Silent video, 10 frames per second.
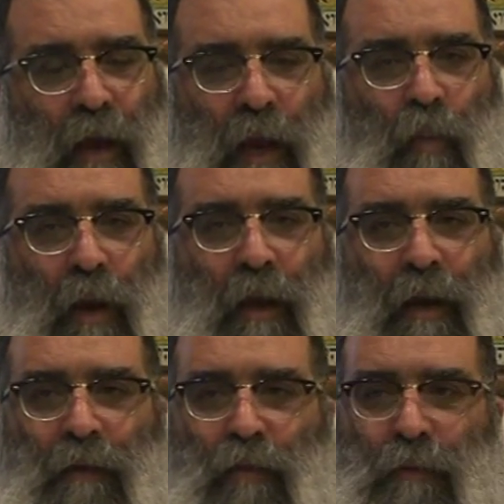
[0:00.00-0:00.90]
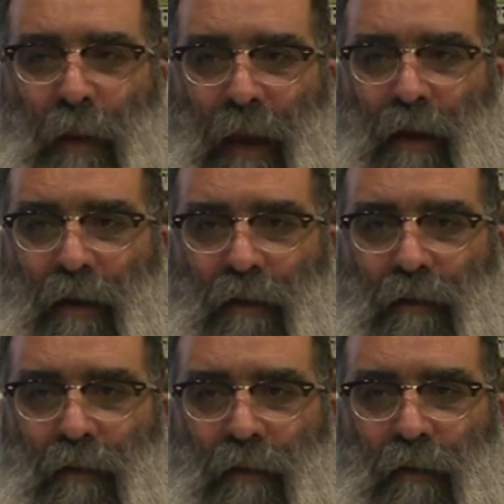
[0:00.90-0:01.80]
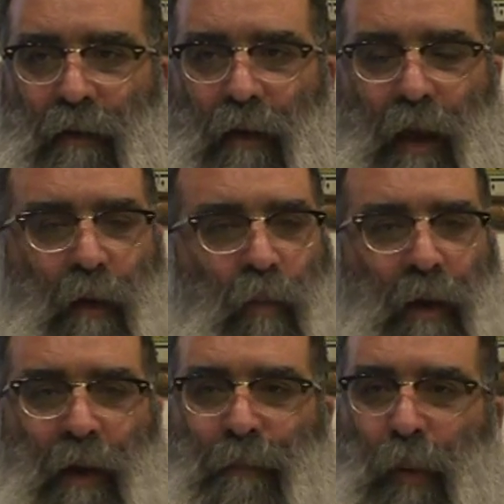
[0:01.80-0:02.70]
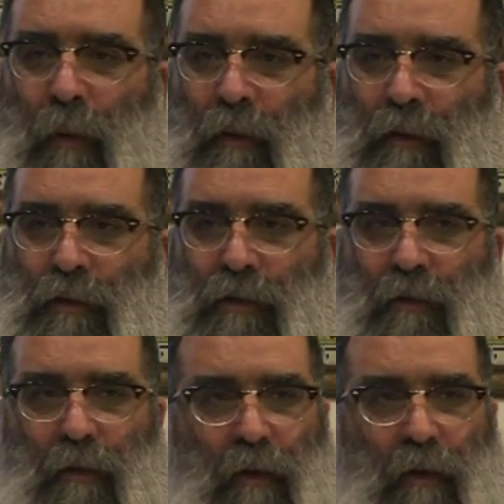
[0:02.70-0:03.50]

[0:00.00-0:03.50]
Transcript: And we are not Uzbek, and we're not Polish,